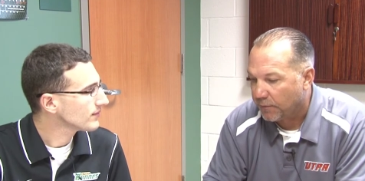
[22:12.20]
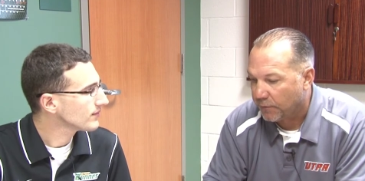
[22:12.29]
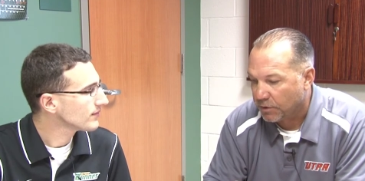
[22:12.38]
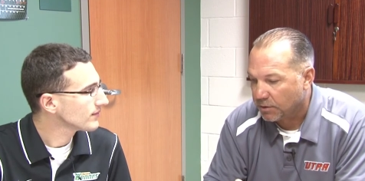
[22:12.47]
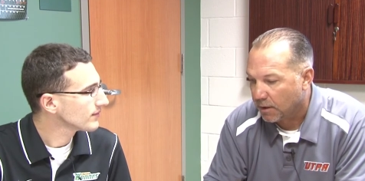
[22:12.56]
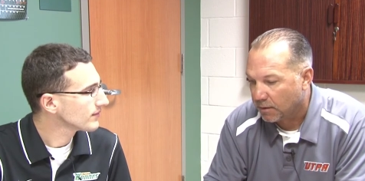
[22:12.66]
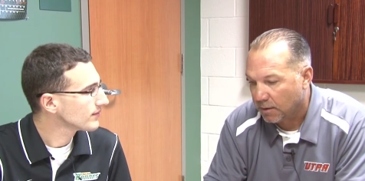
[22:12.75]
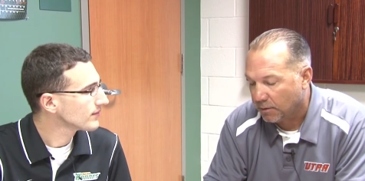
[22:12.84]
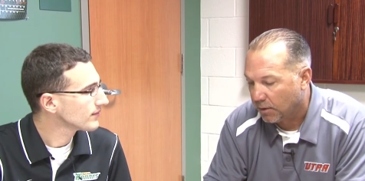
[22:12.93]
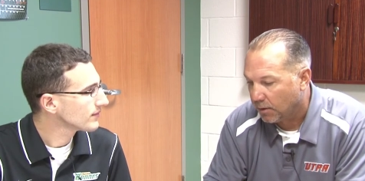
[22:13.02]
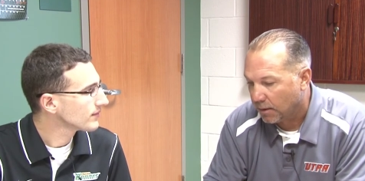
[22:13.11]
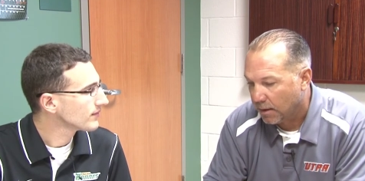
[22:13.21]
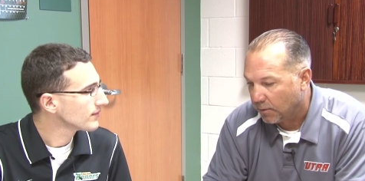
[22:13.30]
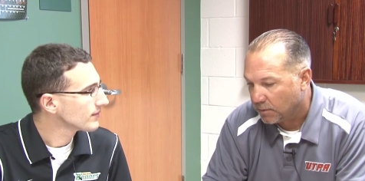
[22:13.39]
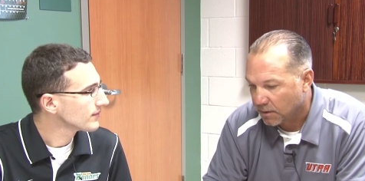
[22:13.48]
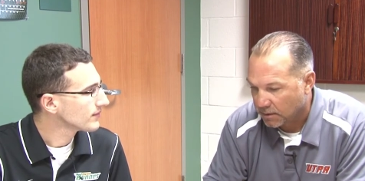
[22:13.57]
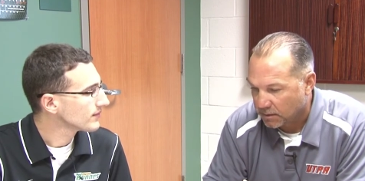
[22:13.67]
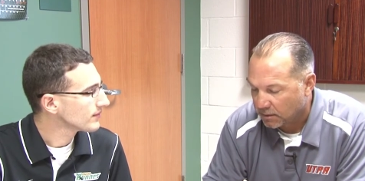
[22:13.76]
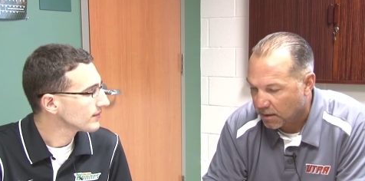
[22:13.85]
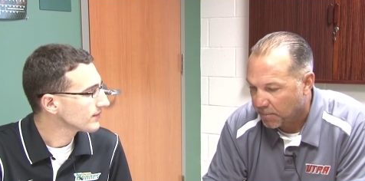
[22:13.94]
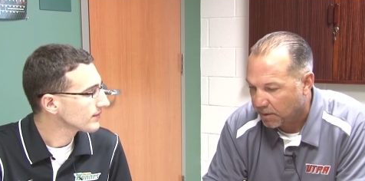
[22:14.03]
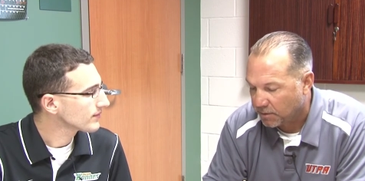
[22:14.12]
Speaker 1: efficient. I think it was less than
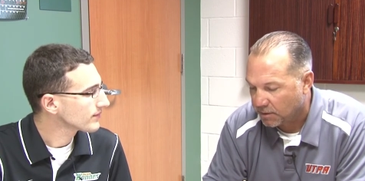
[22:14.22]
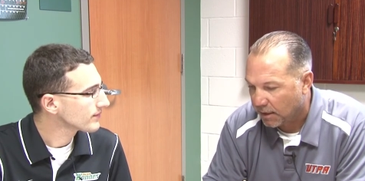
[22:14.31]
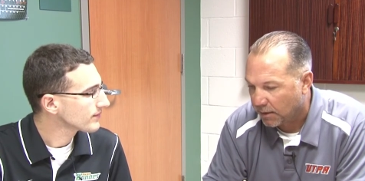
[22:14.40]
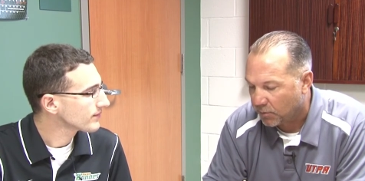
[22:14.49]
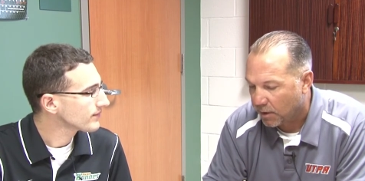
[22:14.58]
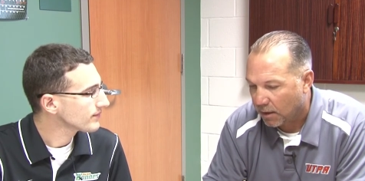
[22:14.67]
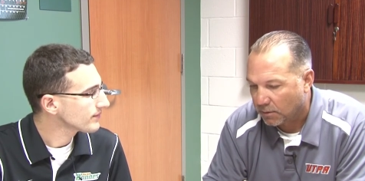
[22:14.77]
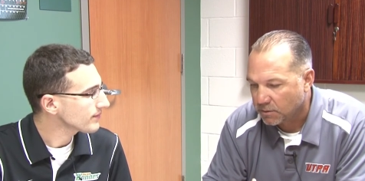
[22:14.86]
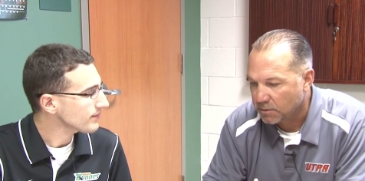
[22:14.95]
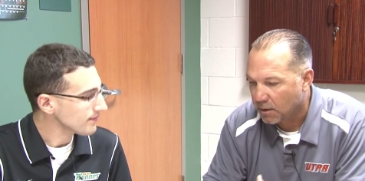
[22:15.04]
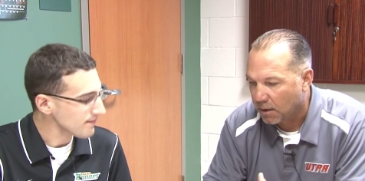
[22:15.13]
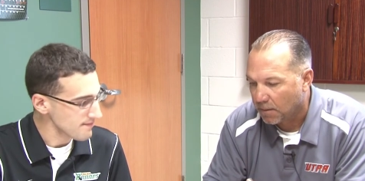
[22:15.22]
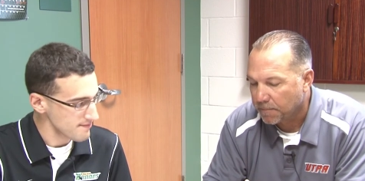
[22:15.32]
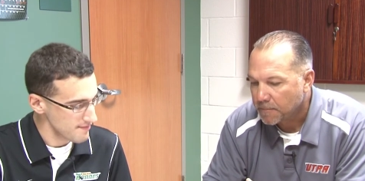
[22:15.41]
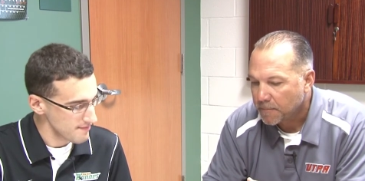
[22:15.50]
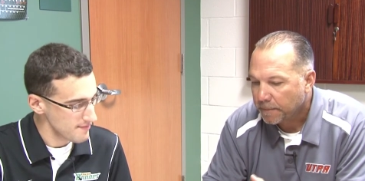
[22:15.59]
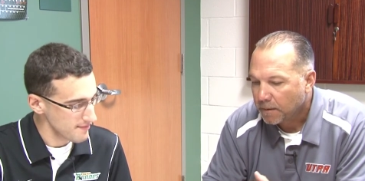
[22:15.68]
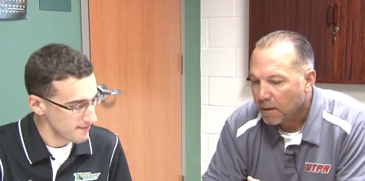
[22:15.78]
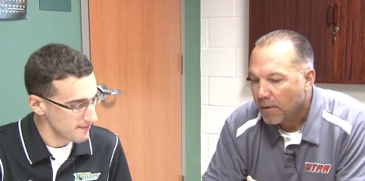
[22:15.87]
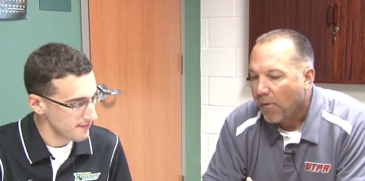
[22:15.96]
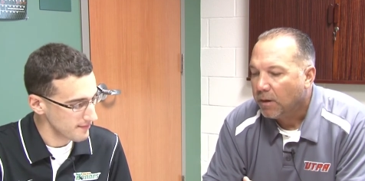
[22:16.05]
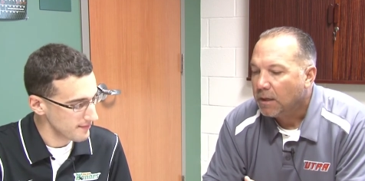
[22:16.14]
10 pitches. He got 3 outs.
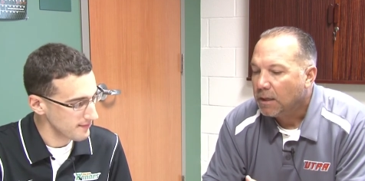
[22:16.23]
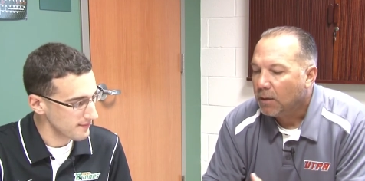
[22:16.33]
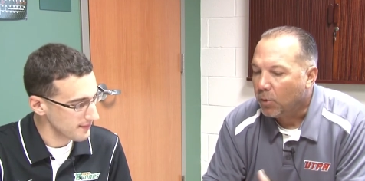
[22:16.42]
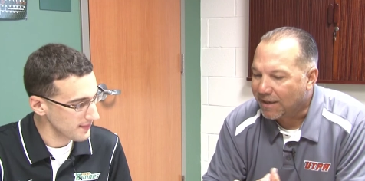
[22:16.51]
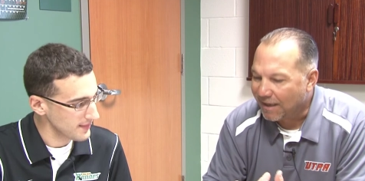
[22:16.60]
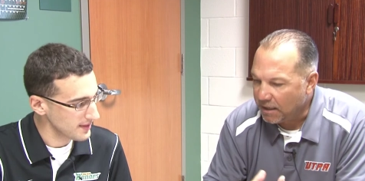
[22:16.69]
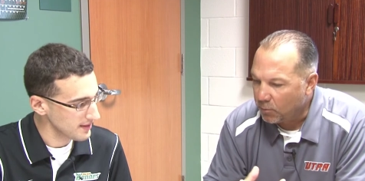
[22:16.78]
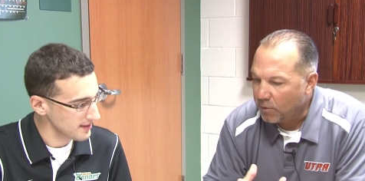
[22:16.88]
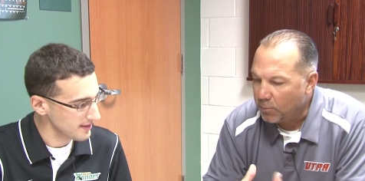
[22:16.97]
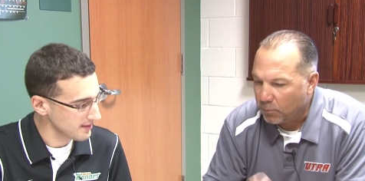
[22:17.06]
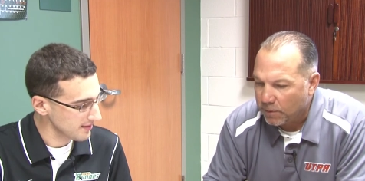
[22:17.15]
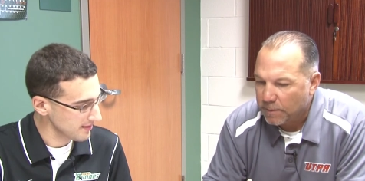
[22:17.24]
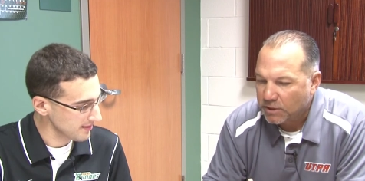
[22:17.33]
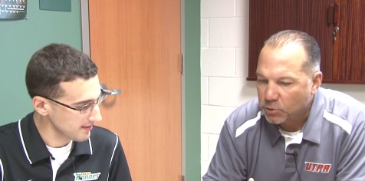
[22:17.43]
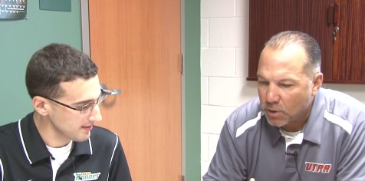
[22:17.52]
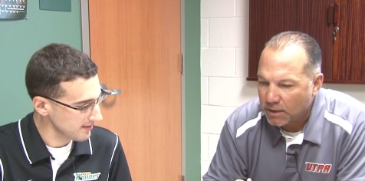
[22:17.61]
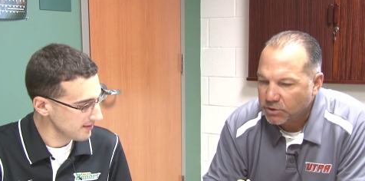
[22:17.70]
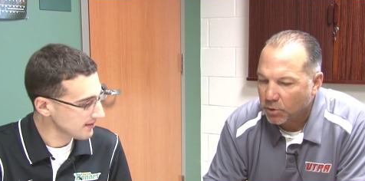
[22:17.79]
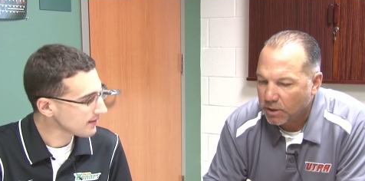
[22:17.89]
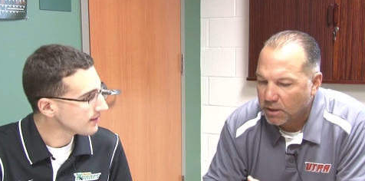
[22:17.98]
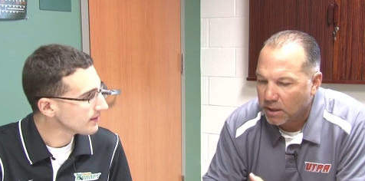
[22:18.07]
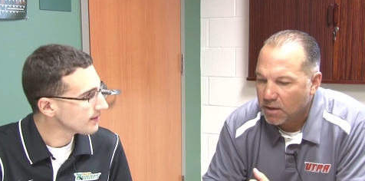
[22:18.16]
We've been trying,
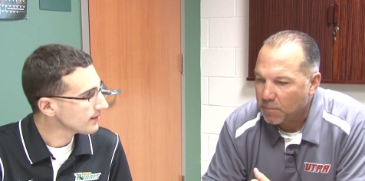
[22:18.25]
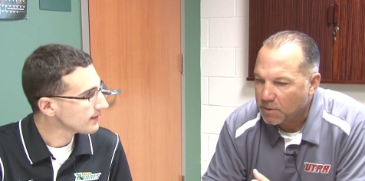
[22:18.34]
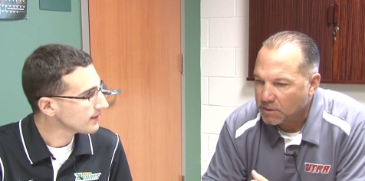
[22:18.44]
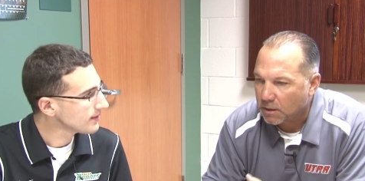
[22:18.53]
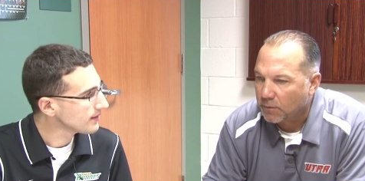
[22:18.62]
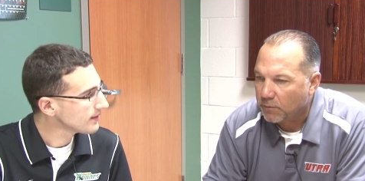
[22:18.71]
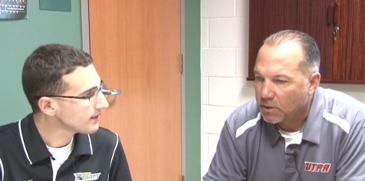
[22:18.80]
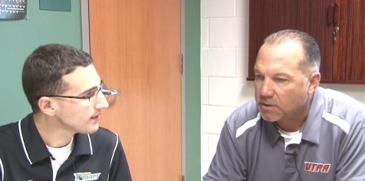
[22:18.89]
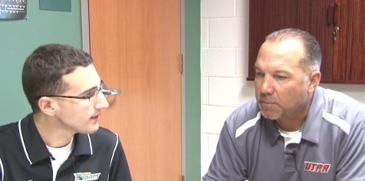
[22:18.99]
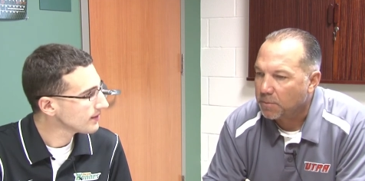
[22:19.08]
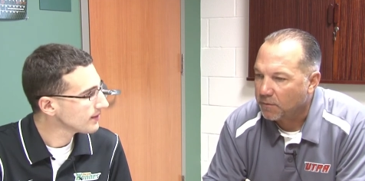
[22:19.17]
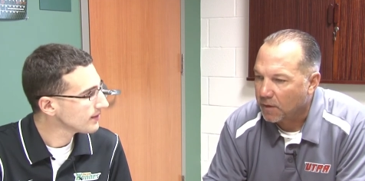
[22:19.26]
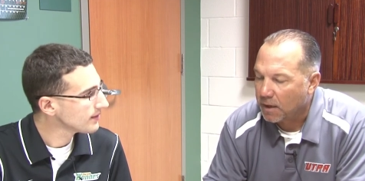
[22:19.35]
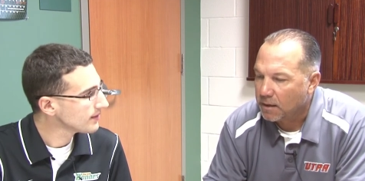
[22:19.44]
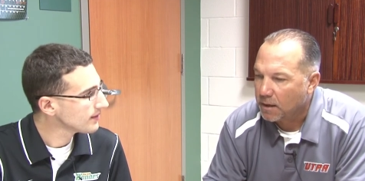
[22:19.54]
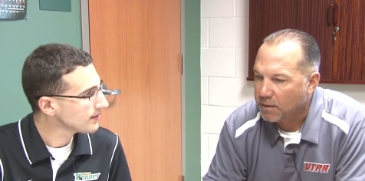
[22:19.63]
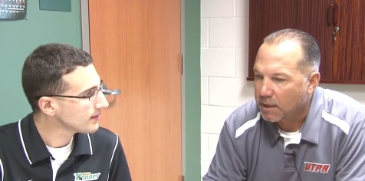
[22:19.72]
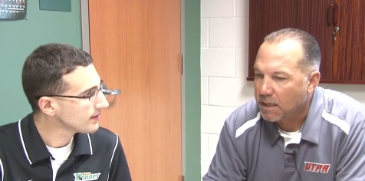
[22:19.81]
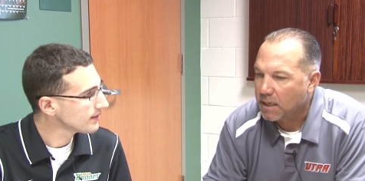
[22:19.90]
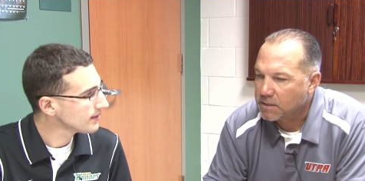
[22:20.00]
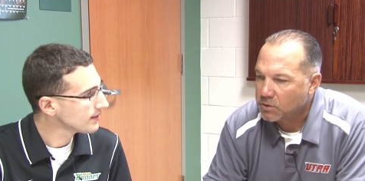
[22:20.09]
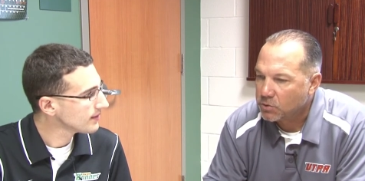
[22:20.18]
Jonah, to clean up his delivery, to simplify it. I think he
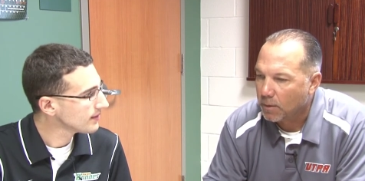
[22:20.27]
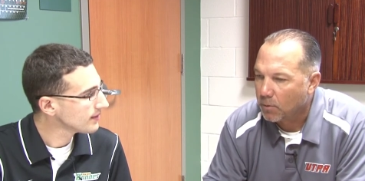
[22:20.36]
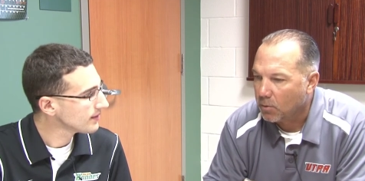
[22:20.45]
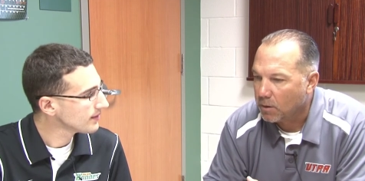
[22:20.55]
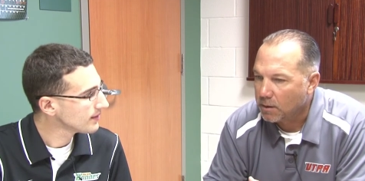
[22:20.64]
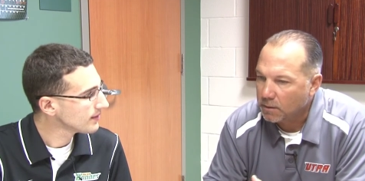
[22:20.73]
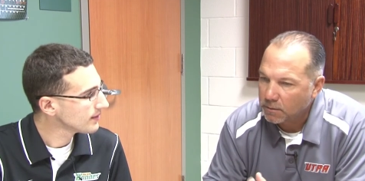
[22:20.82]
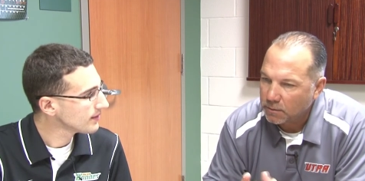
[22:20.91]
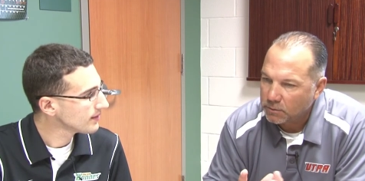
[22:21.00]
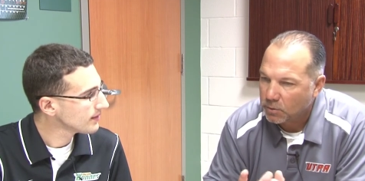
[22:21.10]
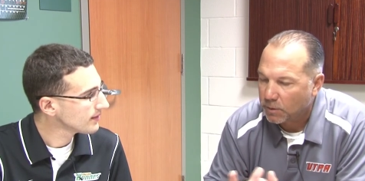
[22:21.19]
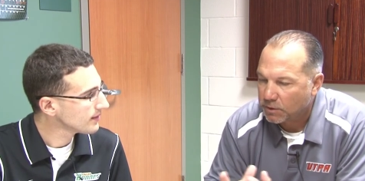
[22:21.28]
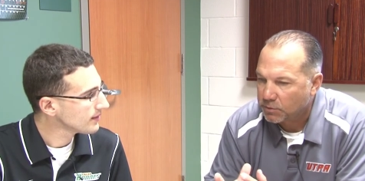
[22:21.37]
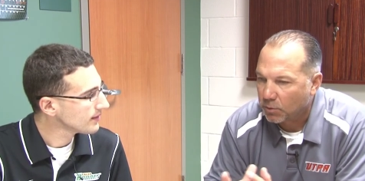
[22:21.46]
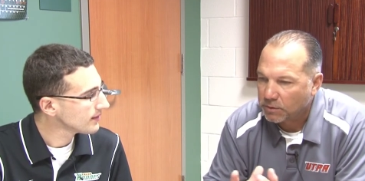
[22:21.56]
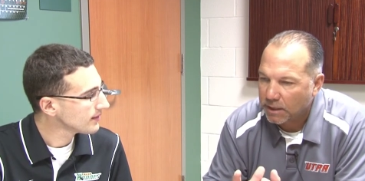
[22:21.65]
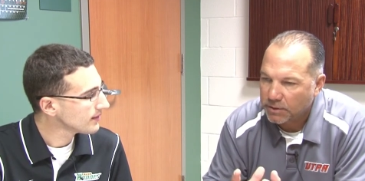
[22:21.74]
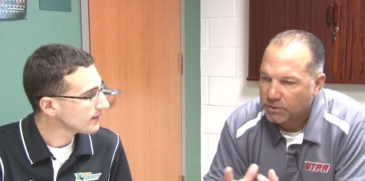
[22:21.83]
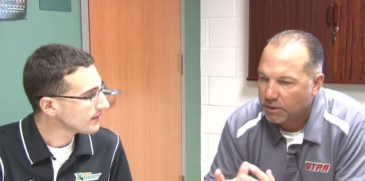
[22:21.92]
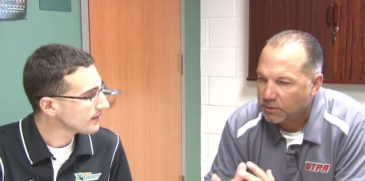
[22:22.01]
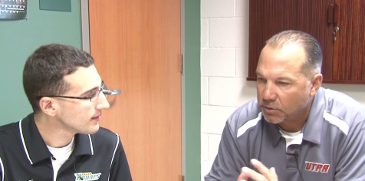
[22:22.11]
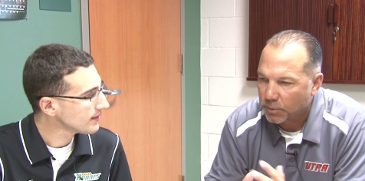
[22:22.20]
gets in trouble when too much rotation
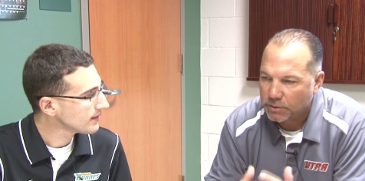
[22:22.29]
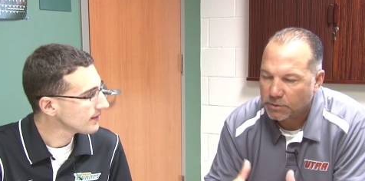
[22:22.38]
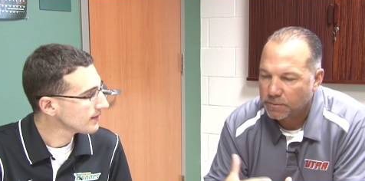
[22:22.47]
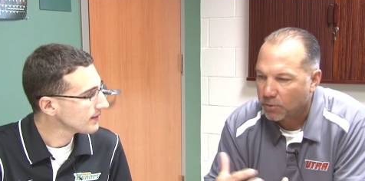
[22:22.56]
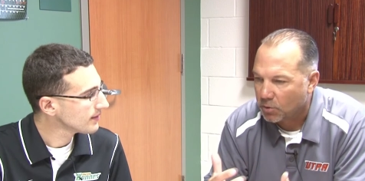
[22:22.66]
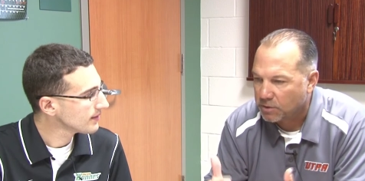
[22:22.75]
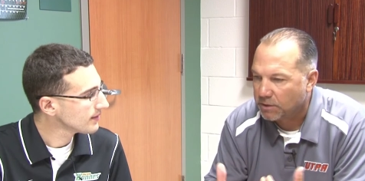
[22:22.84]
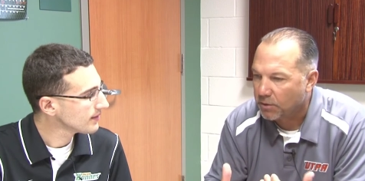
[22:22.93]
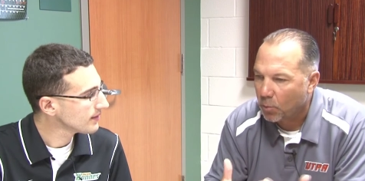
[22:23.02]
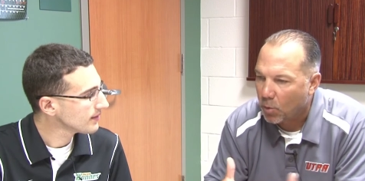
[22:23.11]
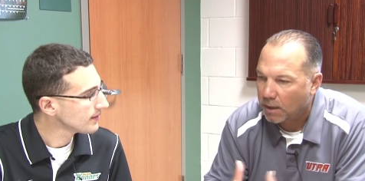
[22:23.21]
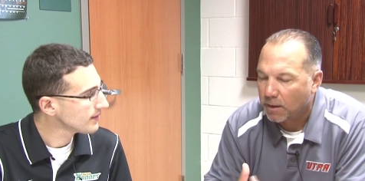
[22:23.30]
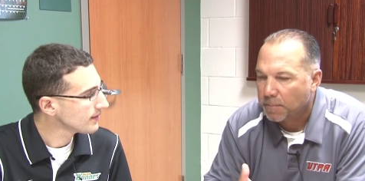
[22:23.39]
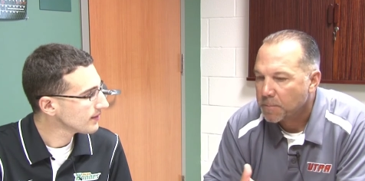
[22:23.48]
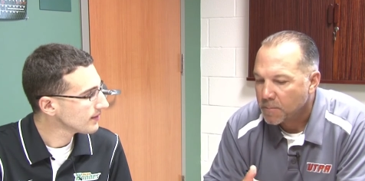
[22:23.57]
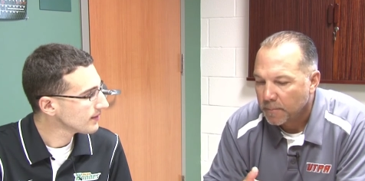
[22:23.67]
and too much goes into the windup.